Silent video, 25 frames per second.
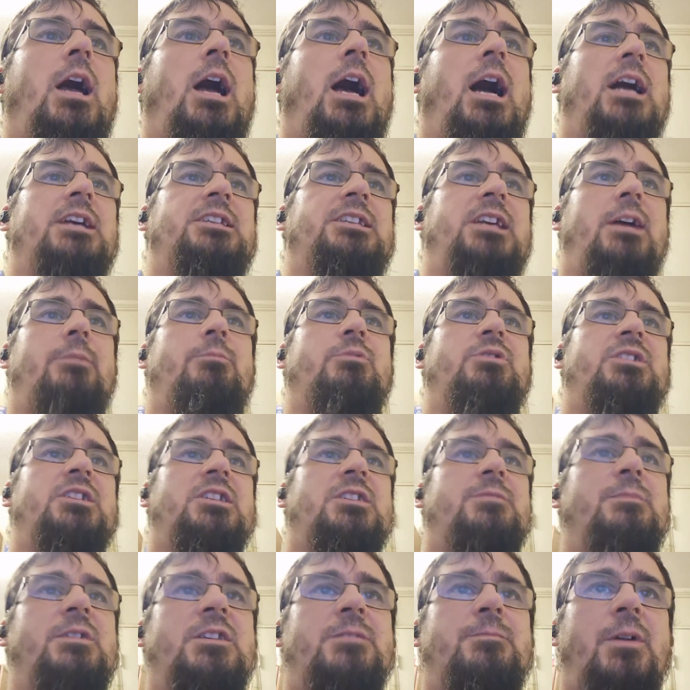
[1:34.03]
Hassan was
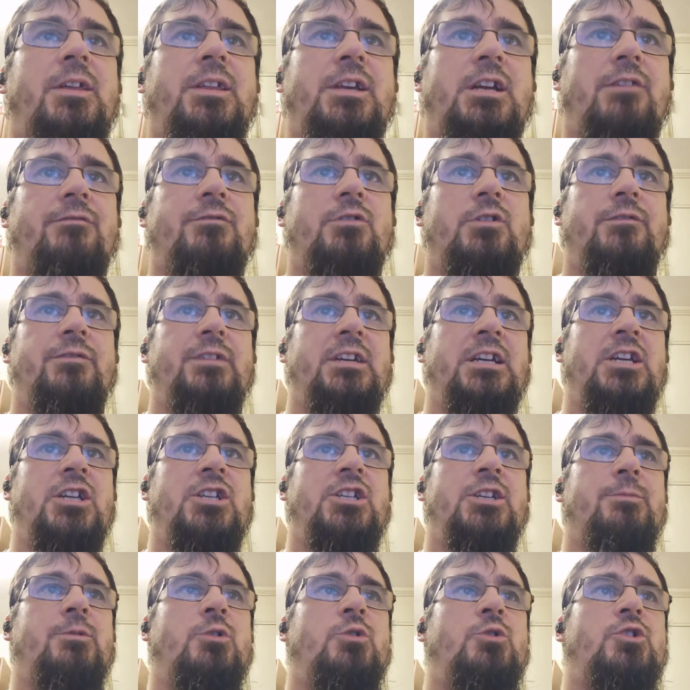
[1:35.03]
dismissed by the governor of
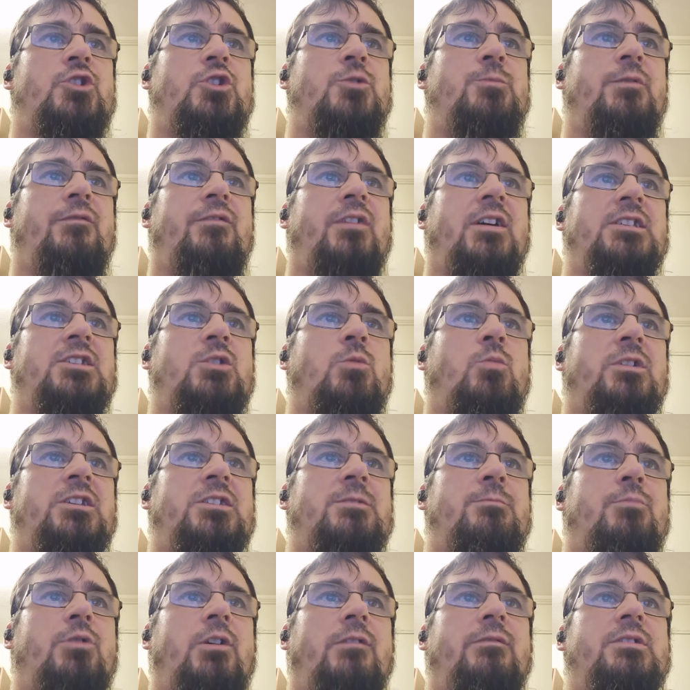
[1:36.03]
Egypt, who supervised the
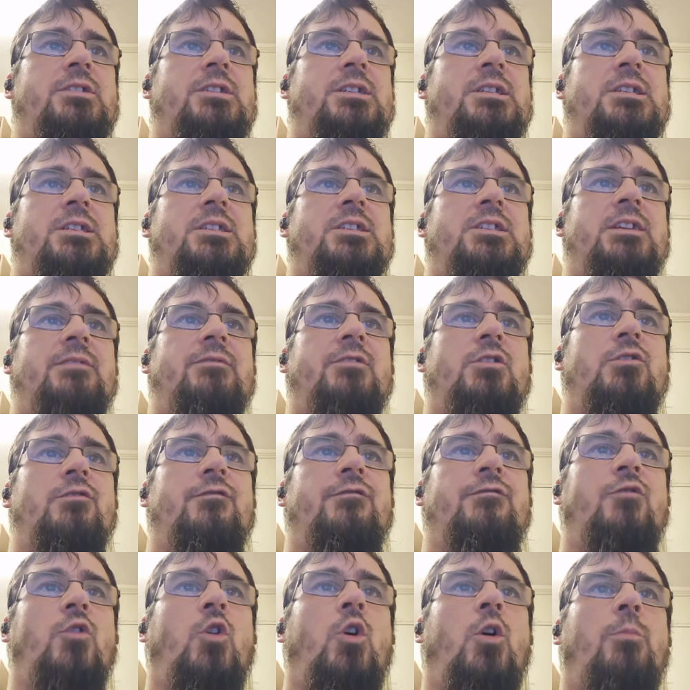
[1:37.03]
western provinces in
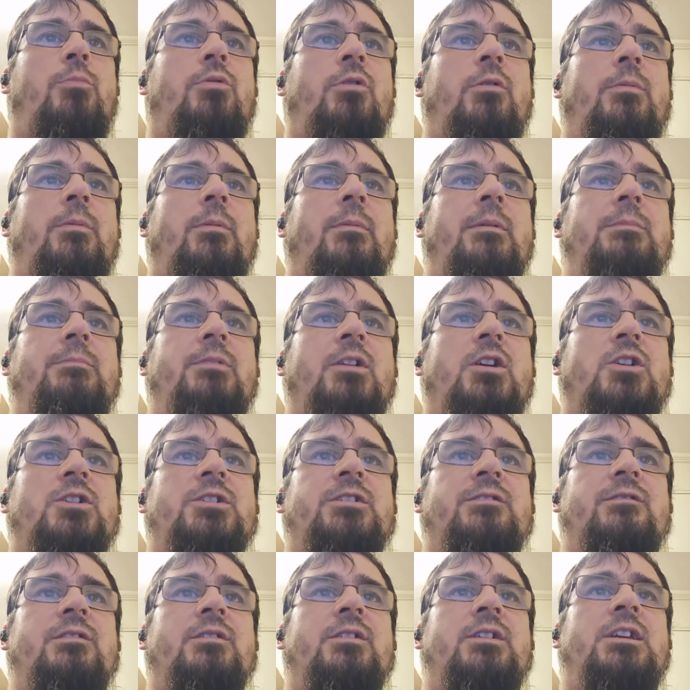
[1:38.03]
704, probably
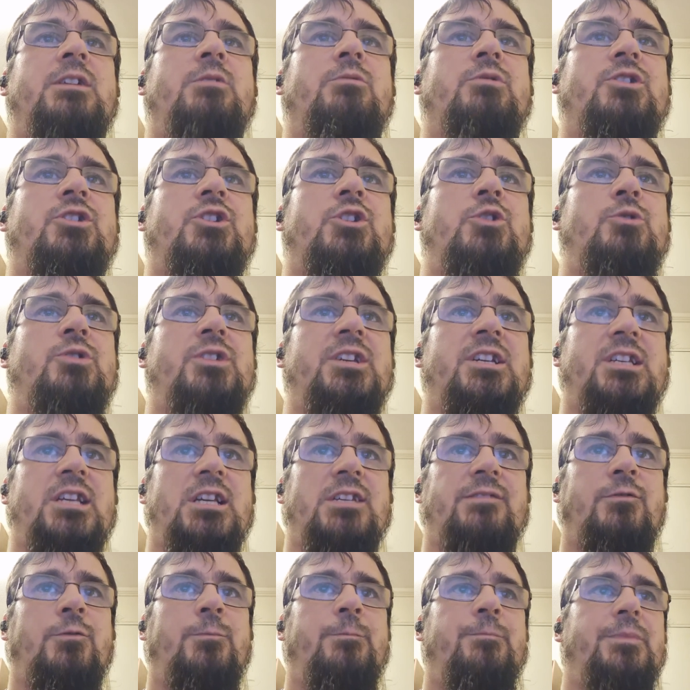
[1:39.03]
because he was too
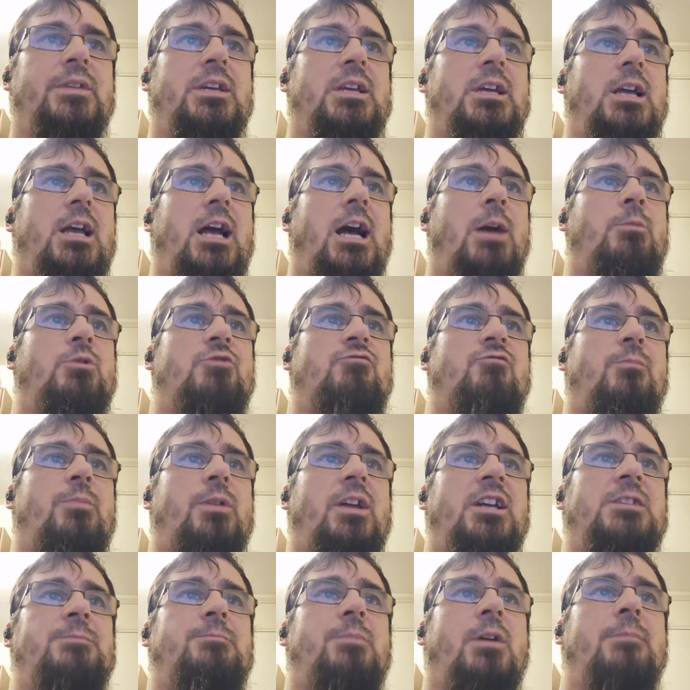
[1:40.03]
successful, and was
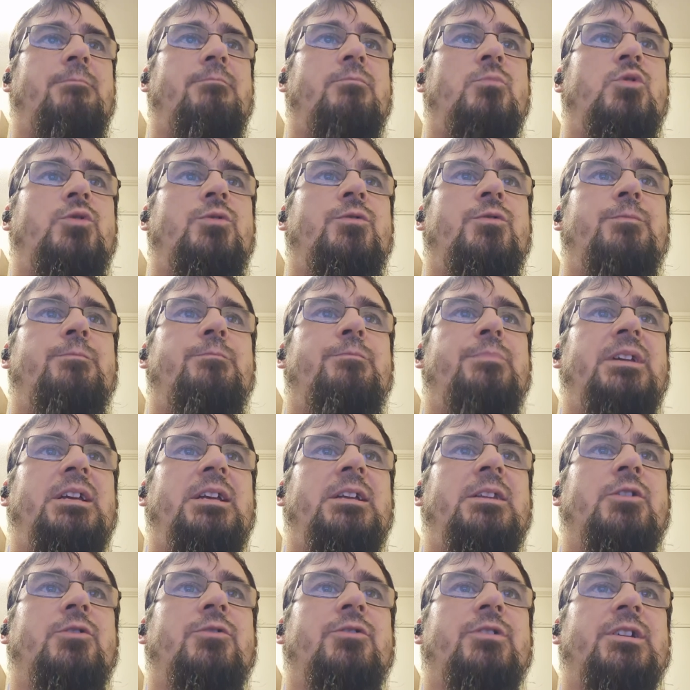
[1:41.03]
replaced by Munum
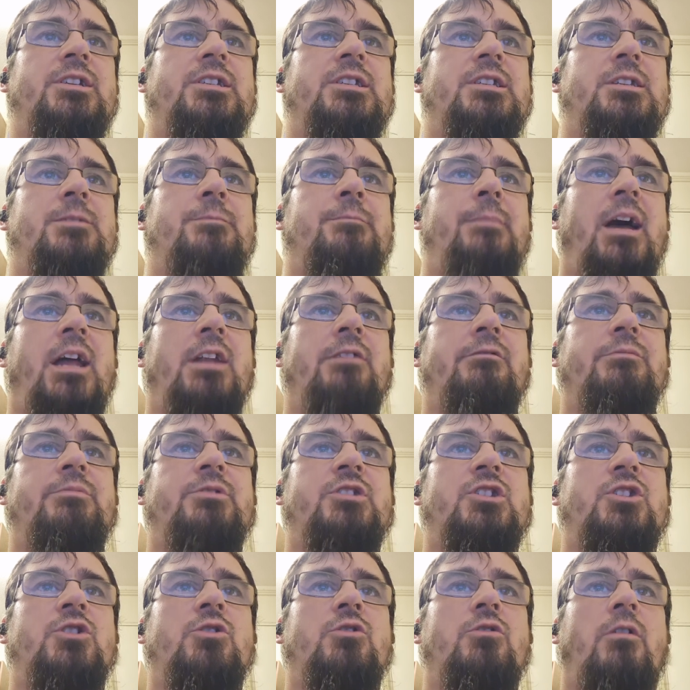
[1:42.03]
bin Nurist, a man of
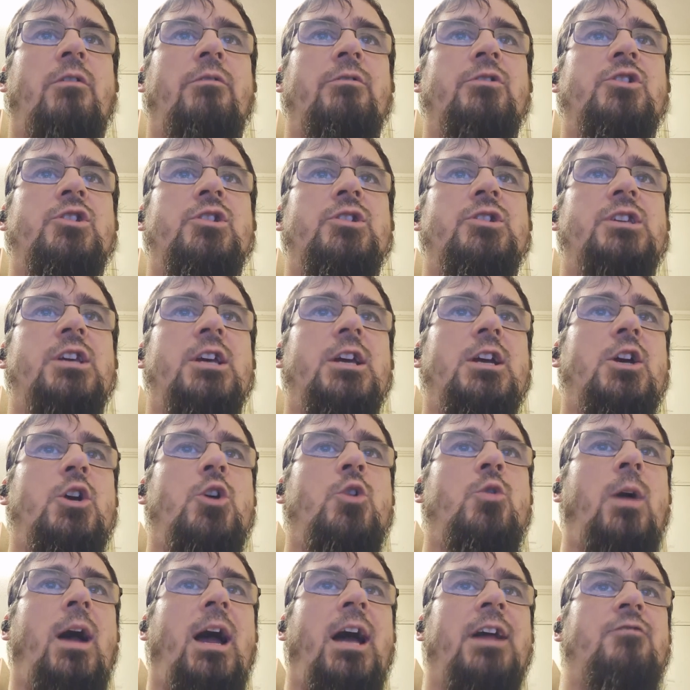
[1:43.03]
obscure origins
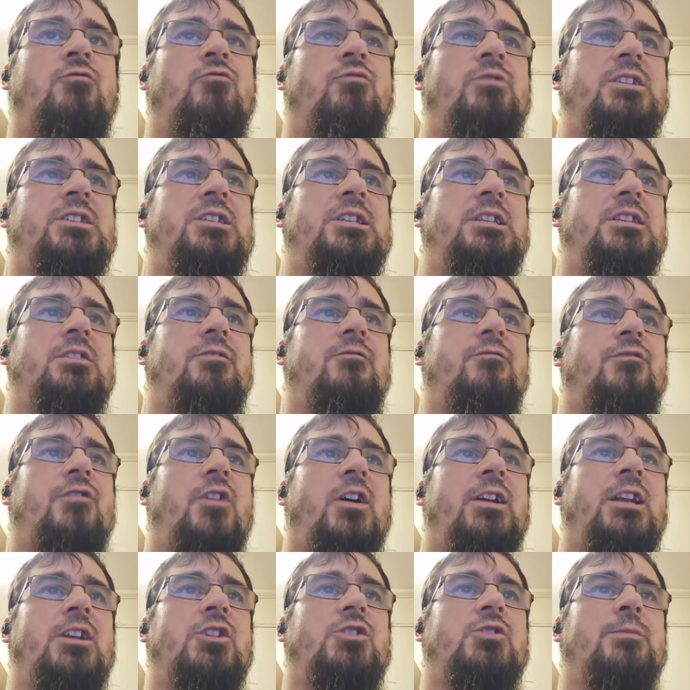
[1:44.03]
who had risen in the
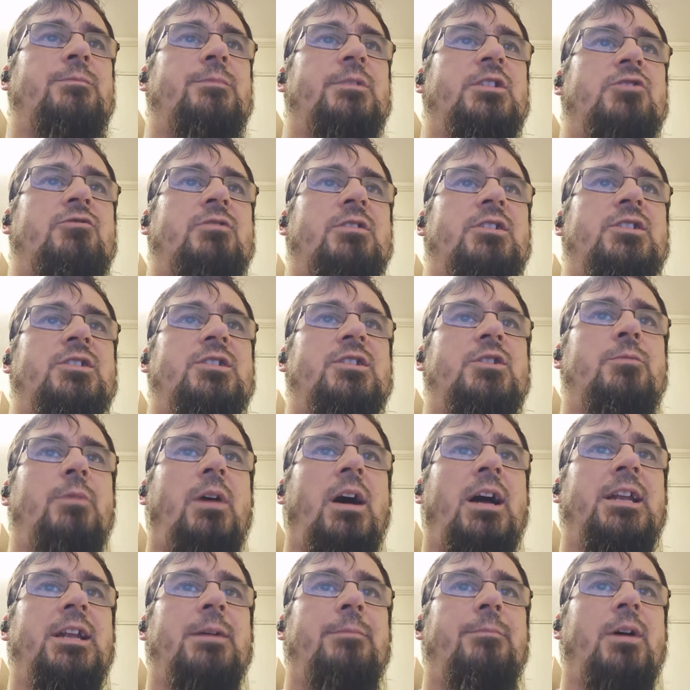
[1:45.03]
financial administration of the
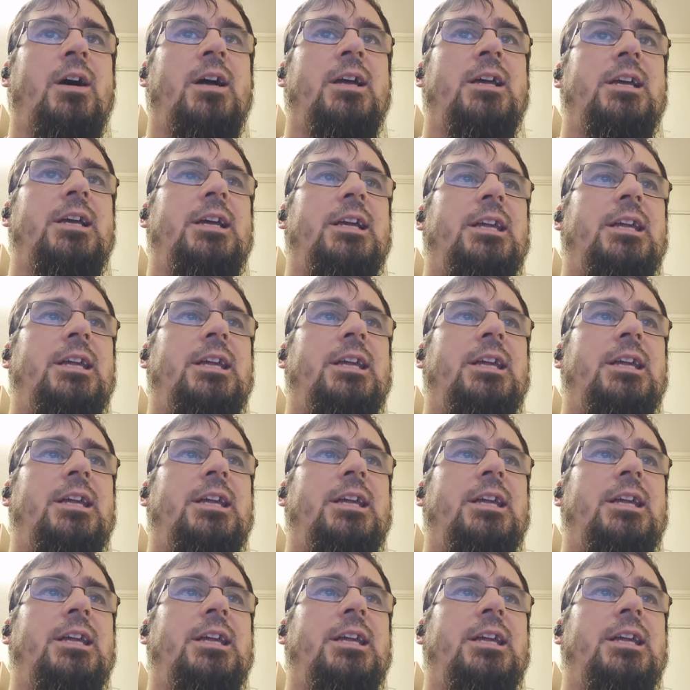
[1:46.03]
Umayyad Empire.